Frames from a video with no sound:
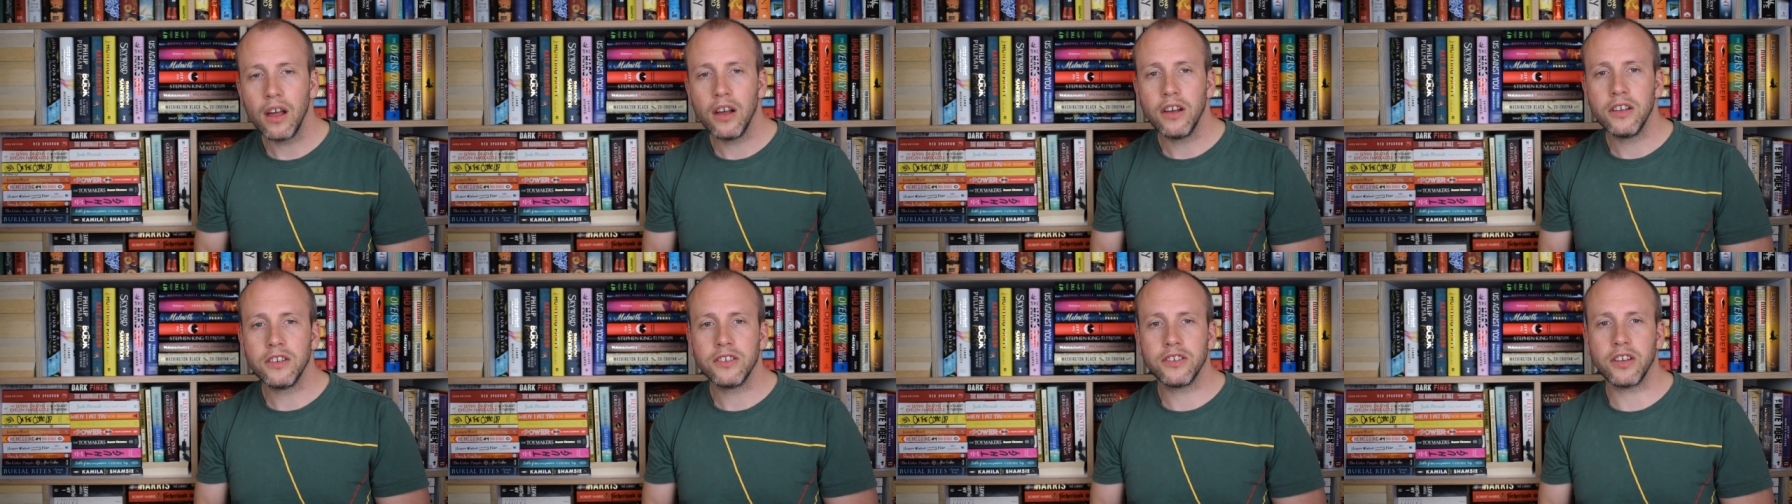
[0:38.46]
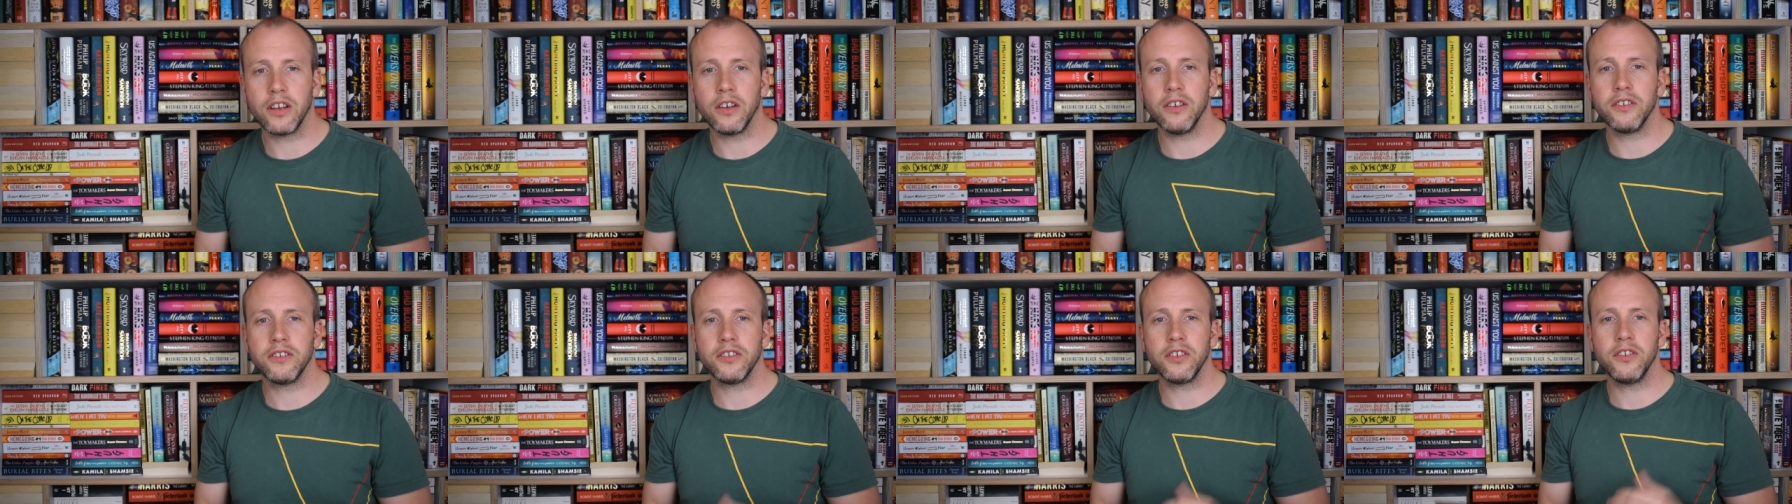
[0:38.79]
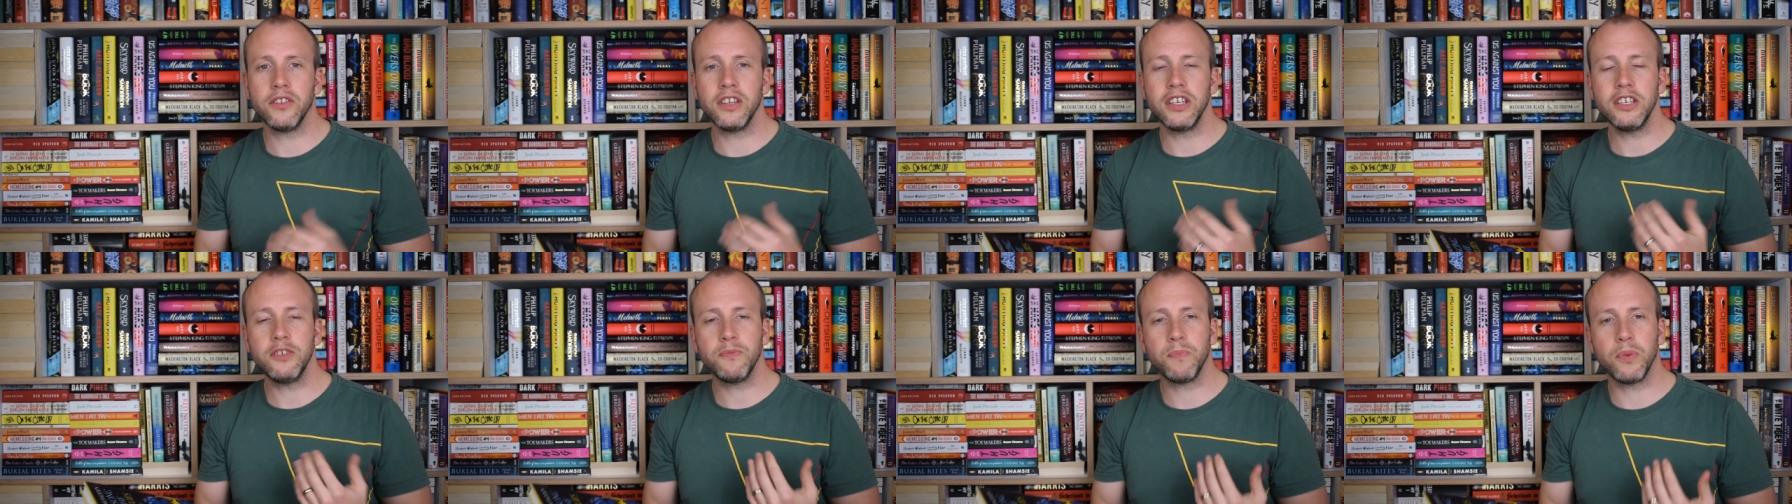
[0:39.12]
So, so
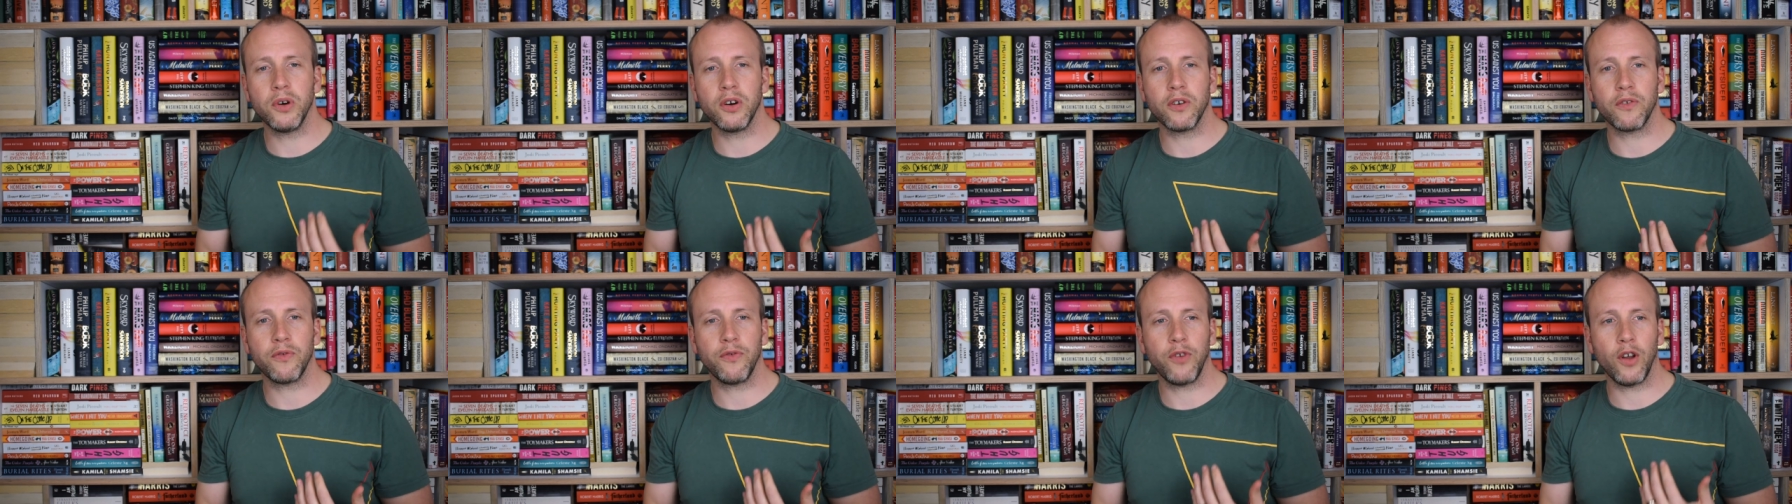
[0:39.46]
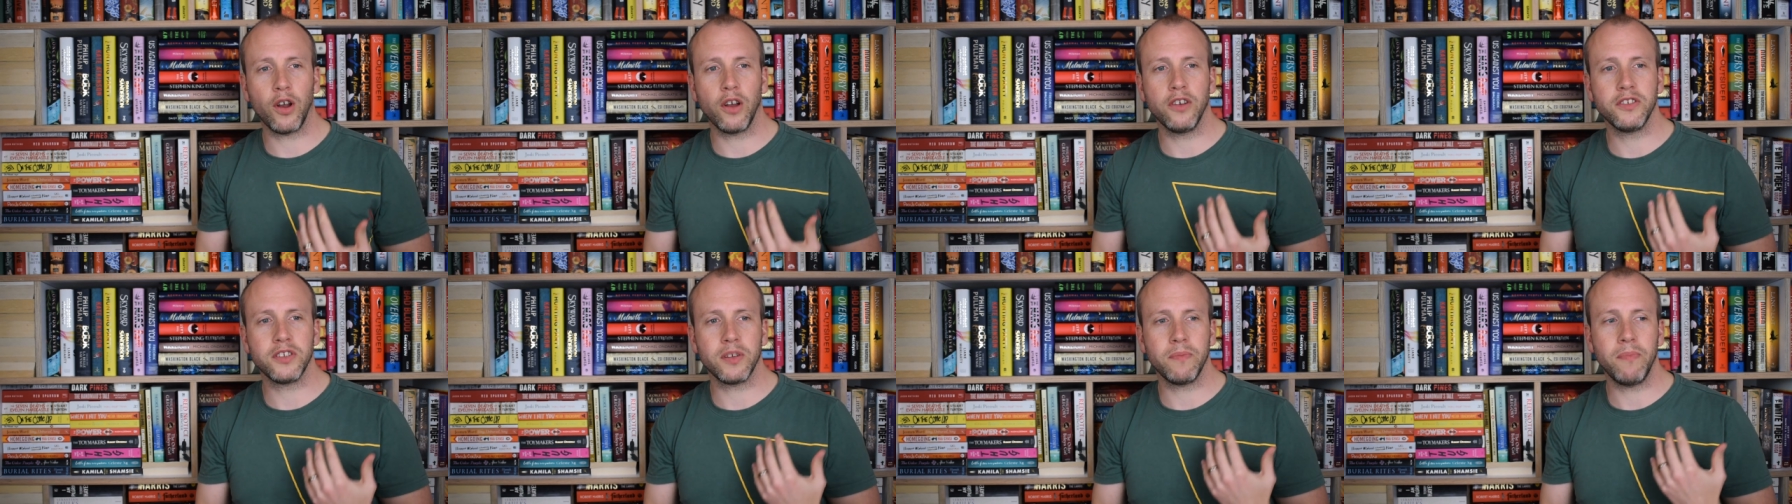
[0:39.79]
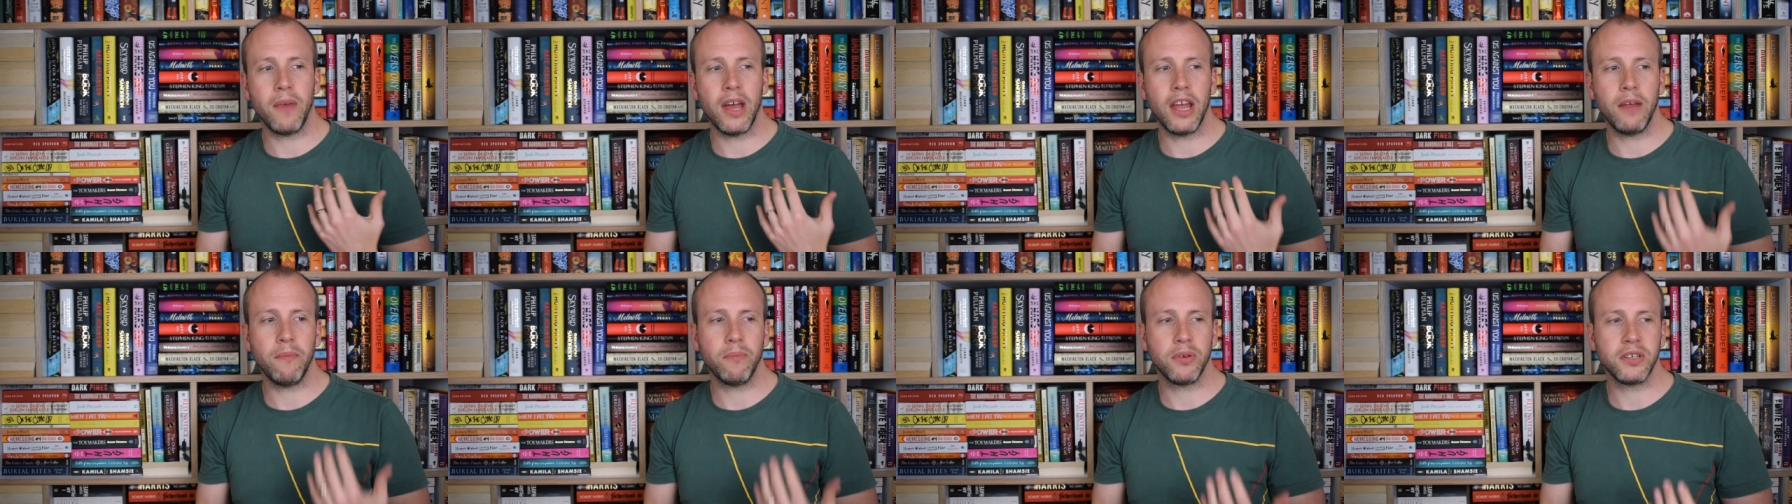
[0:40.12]
this book follows the
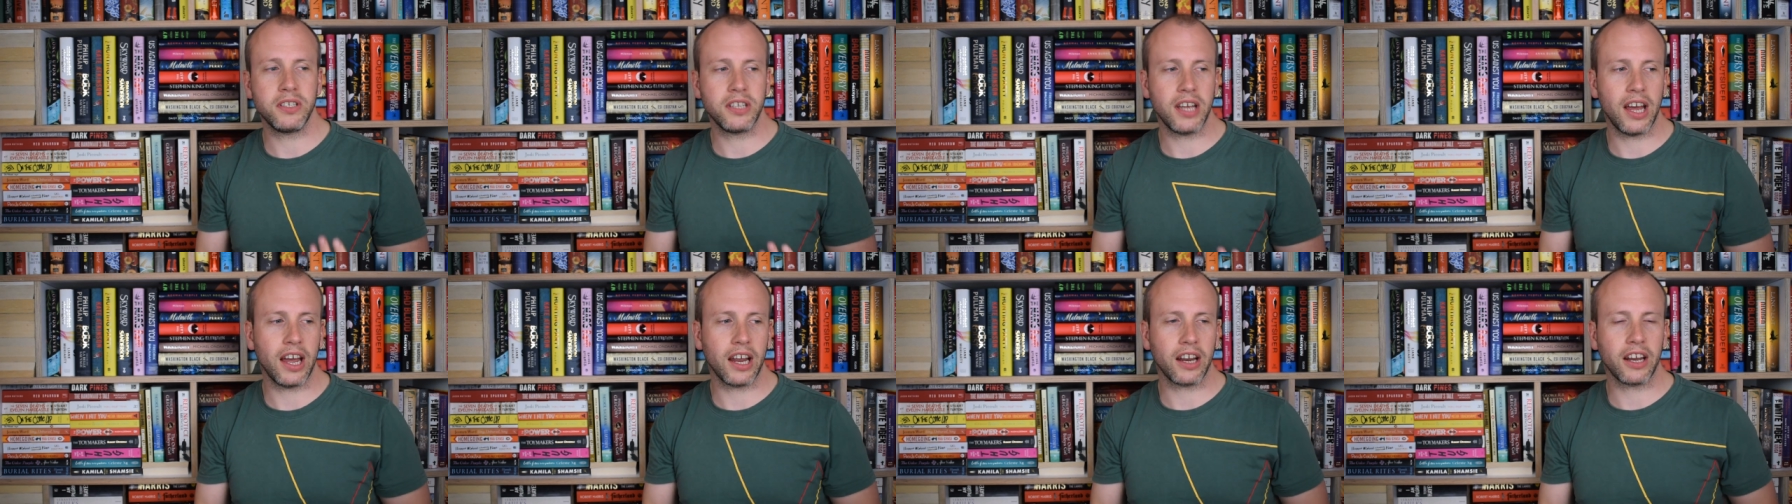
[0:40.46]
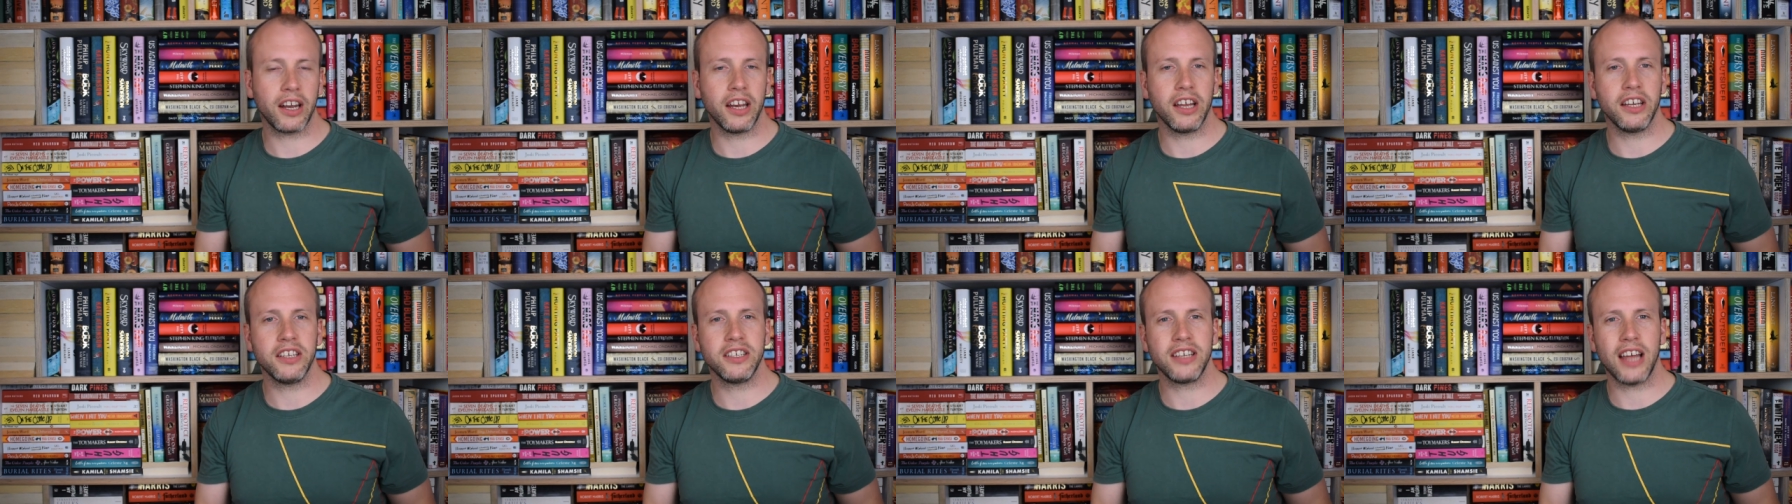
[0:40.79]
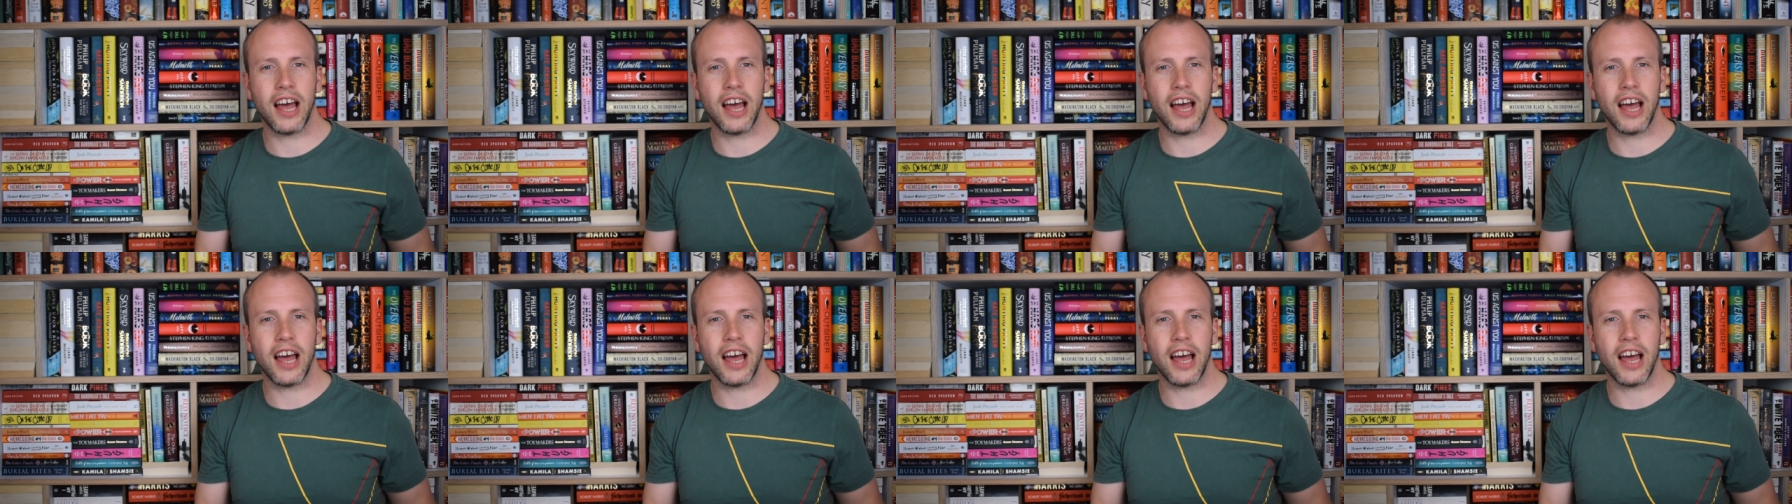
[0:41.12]
main protagonist,